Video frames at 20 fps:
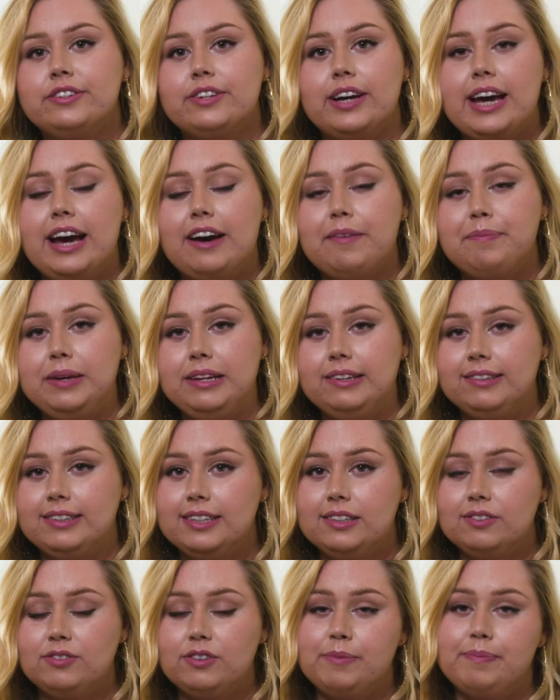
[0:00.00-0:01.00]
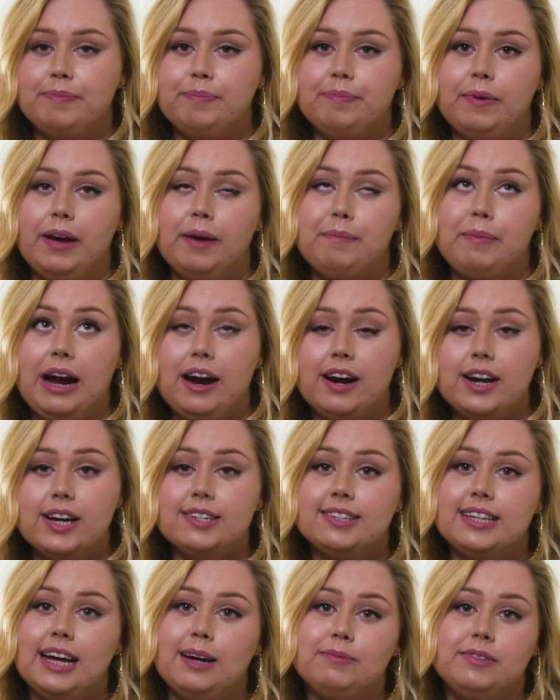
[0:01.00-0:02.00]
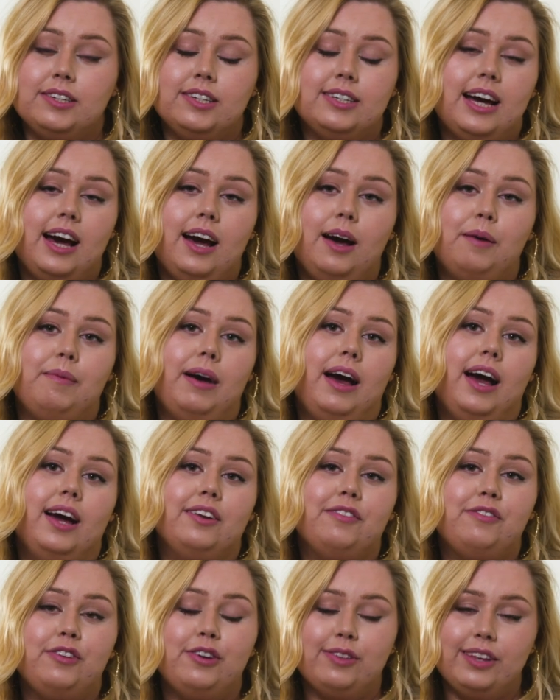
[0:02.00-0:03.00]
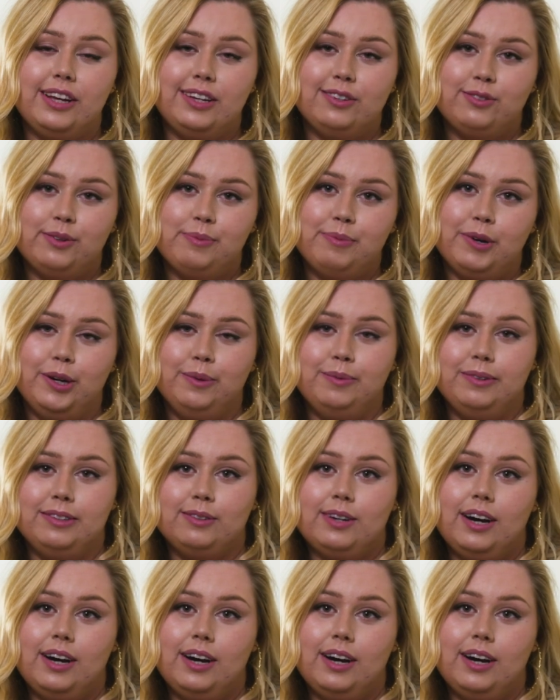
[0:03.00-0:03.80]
So I have pieces from Paris, Amsterdam, and a few things from home as